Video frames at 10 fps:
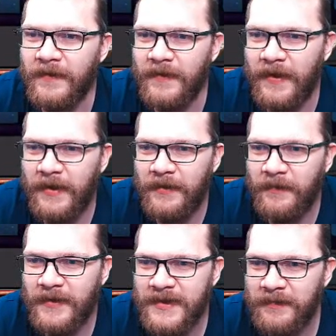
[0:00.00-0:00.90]

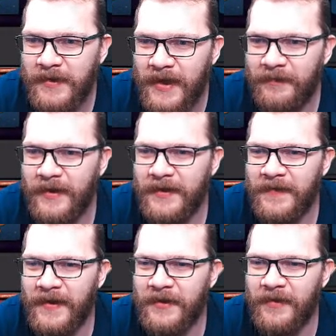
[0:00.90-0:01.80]
And what's up, K-Man?
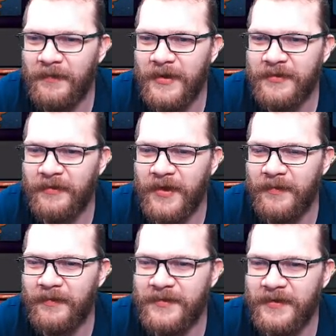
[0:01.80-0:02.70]
Thank money. you very much for
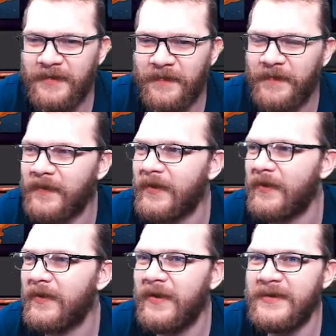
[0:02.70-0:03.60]
becoming a member as well.
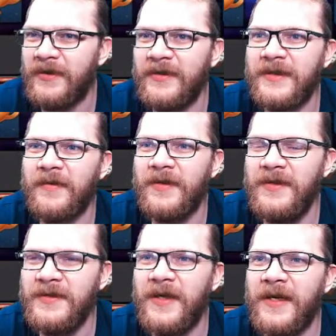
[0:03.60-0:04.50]
That's awesome.
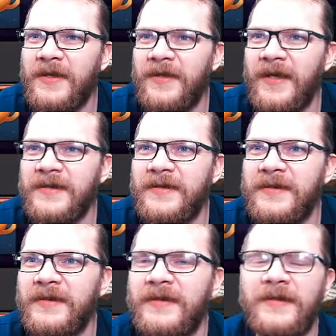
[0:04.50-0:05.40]
Huge thank you, Dex.
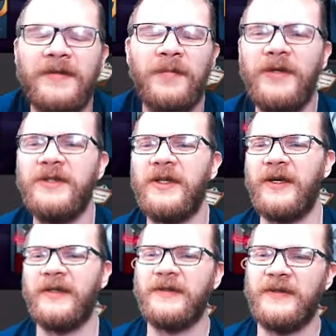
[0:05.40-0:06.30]
Appreciate
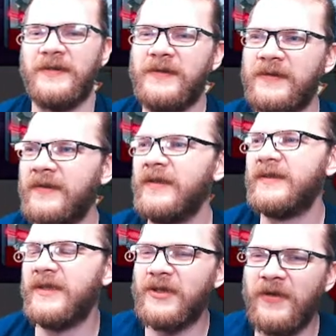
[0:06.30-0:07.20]
that.
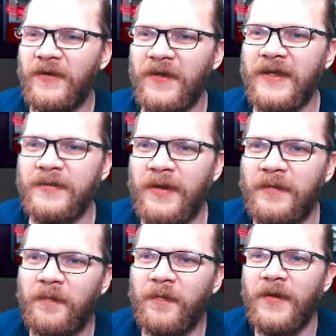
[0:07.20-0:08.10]
Such a cool thing as well.